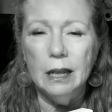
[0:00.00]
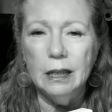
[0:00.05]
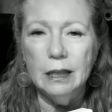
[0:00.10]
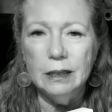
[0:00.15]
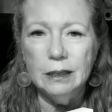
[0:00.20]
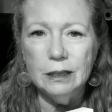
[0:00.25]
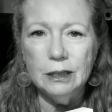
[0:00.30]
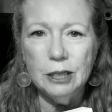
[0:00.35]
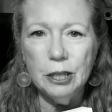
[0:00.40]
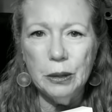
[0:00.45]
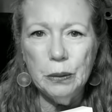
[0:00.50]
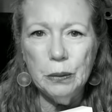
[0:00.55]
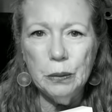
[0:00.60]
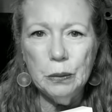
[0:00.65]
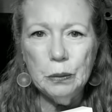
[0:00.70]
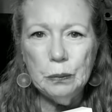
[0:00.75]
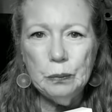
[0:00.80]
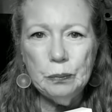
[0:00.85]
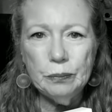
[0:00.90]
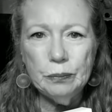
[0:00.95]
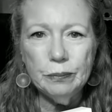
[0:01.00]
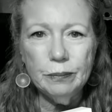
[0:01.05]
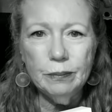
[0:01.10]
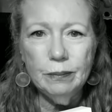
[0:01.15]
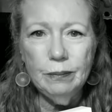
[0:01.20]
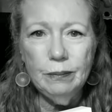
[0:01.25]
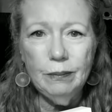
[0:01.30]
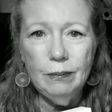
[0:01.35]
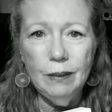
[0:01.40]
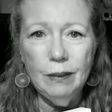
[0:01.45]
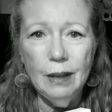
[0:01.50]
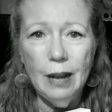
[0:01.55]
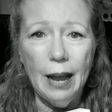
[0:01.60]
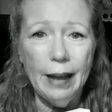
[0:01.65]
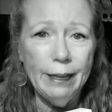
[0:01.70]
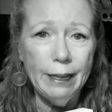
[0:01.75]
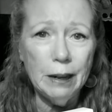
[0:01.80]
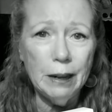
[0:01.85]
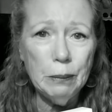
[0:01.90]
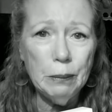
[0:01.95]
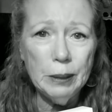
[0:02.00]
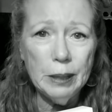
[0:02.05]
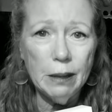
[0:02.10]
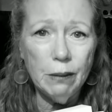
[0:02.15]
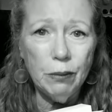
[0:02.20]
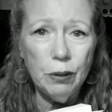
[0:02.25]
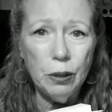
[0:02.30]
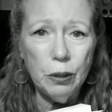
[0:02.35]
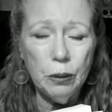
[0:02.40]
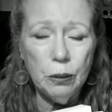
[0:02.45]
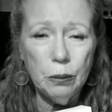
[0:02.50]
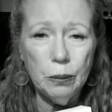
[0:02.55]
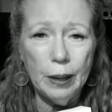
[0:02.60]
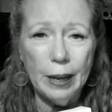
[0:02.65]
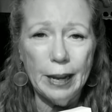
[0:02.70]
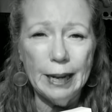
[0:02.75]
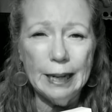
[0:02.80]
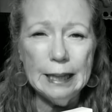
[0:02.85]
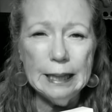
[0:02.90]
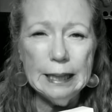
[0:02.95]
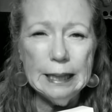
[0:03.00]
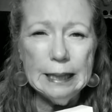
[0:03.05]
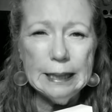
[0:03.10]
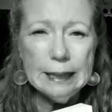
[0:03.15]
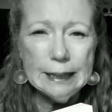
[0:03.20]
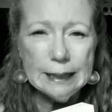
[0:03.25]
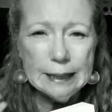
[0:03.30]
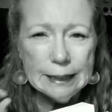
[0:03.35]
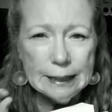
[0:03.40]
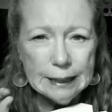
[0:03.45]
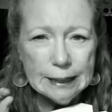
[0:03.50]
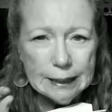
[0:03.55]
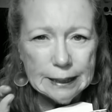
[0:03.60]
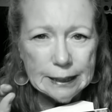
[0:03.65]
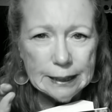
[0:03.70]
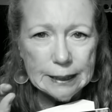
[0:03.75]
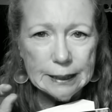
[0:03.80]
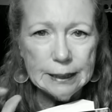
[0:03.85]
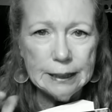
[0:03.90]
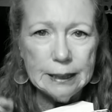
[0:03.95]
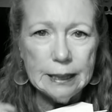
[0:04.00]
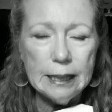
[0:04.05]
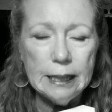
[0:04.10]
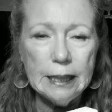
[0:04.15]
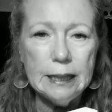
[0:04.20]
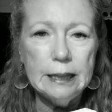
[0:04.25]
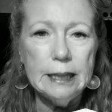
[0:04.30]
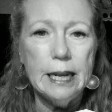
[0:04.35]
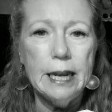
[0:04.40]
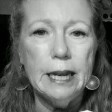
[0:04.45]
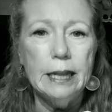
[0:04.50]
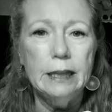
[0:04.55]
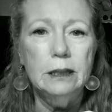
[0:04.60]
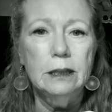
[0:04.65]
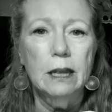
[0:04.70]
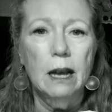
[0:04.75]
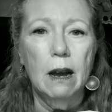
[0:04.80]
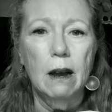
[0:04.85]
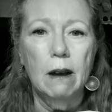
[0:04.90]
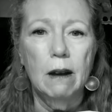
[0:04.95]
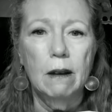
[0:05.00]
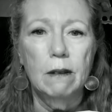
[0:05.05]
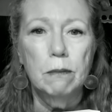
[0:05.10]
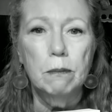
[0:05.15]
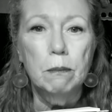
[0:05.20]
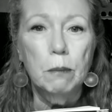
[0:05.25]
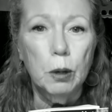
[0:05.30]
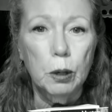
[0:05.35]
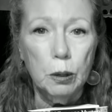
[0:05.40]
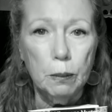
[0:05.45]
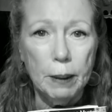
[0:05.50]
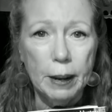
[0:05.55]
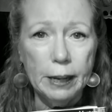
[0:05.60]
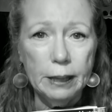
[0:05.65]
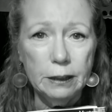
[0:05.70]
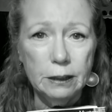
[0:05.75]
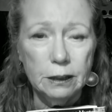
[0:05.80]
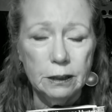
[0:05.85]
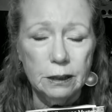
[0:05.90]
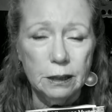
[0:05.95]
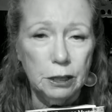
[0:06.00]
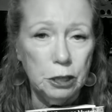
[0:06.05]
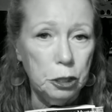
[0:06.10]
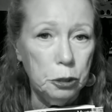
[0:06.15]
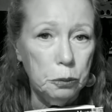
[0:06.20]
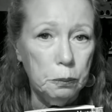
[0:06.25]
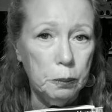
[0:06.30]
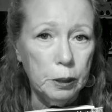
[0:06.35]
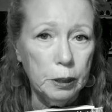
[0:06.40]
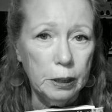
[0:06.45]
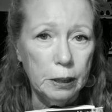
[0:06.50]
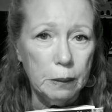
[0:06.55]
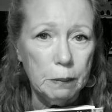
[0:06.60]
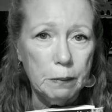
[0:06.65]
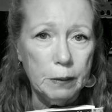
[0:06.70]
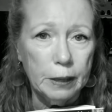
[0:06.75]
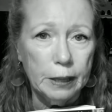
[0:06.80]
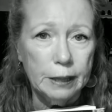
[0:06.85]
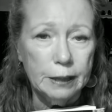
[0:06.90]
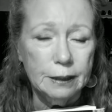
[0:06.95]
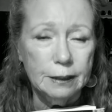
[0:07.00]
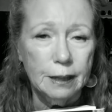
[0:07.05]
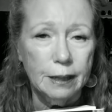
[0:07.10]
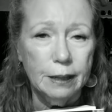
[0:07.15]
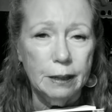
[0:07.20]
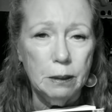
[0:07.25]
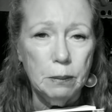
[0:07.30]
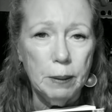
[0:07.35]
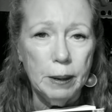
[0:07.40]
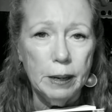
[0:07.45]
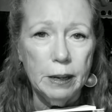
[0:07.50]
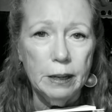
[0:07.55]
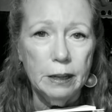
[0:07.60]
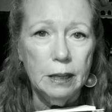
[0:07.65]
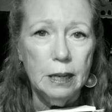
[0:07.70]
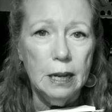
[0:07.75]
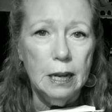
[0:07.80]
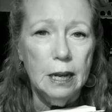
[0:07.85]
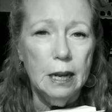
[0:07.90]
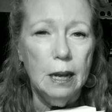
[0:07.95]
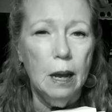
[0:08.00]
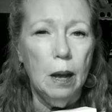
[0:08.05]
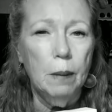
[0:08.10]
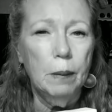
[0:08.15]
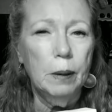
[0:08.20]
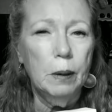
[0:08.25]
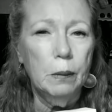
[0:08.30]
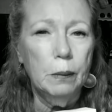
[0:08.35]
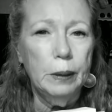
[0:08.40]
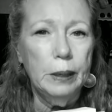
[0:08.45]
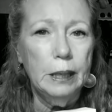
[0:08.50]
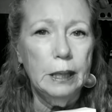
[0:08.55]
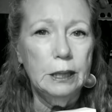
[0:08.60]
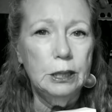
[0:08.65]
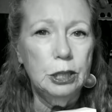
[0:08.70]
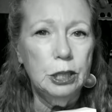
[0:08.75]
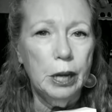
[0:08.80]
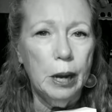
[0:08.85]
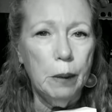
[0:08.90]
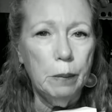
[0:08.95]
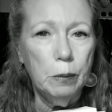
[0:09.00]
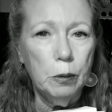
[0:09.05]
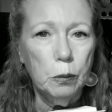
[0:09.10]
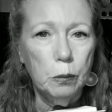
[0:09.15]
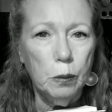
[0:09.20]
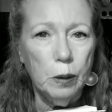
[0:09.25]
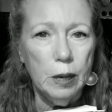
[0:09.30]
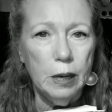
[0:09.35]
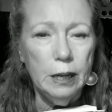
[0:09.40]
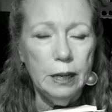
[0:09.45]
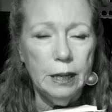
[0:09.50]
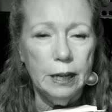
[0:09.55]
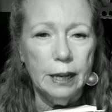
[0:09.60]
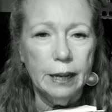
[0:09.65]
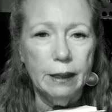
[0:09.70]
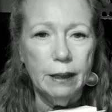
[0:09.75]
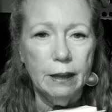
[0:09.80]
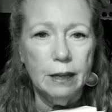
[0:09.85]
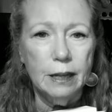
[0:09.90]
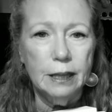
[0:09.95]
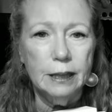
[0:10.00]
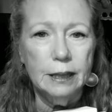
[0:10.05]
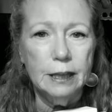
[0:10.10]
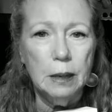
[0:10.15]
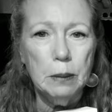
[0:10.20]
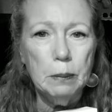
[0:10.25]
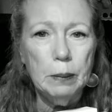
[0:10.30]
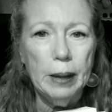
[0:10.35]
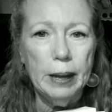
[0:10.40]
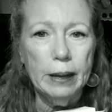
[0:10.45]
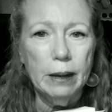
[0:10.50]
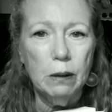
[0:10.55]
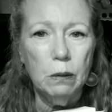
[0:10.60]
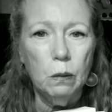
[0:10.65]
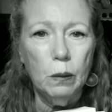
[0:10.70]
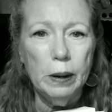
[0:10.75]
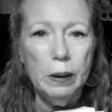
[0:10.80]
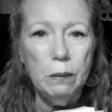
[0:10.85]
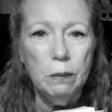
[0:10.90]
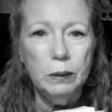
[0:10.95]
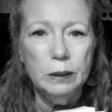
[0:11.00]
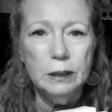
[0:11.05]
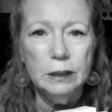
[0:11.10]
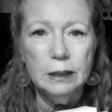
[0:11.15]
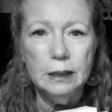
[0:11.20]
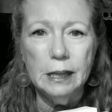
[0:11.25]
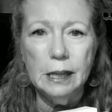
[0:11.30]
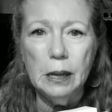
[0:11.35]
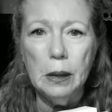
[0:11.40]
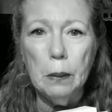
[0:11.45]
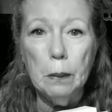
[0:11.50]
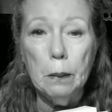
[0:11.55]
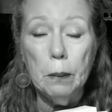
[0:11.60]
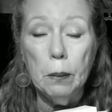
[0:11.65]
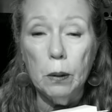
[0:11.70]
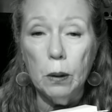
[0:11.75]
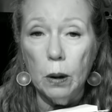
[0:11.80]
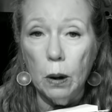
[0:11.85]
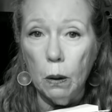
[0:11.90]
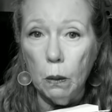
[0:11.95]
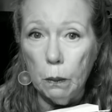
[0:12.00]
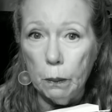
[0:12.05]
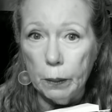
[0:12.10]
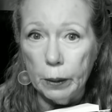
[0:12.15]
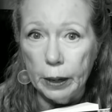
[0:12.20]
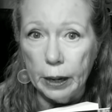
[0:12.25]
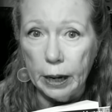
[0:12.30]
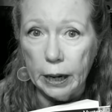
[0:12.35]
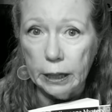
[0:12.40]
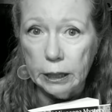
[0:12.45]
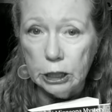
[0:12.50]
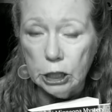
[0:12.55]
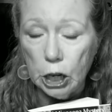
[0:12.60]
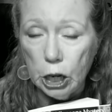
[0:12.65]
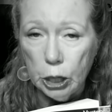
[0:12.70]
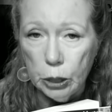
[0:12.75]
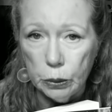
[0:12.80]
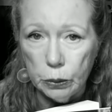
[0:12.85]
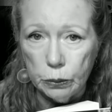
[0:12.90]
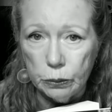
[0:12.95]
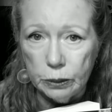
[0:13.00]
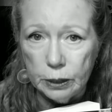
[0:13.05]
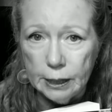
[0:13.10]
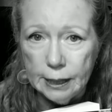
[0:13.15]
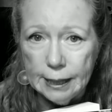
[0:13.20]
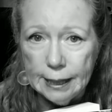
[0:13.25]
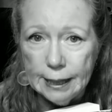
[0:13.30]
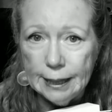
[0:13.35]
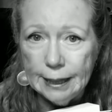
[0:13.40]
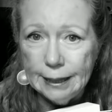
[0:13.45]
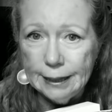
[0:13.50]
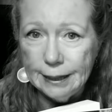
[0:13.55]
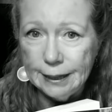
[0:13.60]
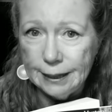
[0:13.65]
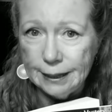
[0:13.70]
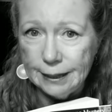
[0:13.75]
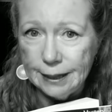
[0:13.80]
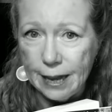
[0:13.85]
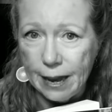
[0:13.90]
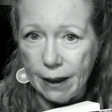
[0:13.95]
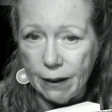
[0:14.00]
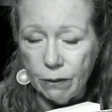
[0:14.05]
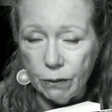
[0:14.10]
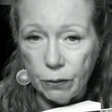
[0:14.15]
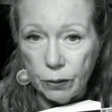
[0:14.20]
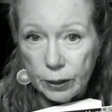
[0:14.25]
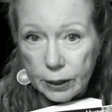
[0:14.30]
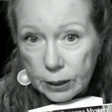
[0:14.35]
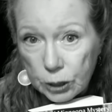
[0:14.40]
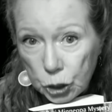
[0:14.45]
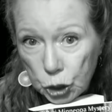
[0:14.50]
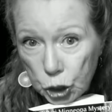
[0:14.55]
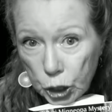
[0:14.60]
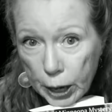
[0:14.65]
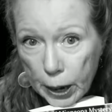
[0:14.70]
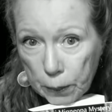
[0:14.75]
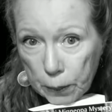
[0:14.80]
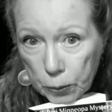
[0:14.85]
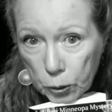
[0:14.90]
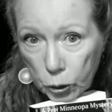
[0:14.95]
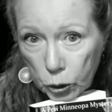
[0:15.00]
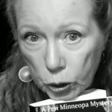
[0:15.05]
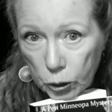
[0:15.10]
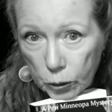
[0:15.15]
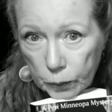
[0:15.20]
So I thought I would give you a little teeny taste of Murder Bytes, the new book. I'm very excited about it. I'm going to read chapter 1, and I thought that black and white was the appropriate tone to set for this chapter.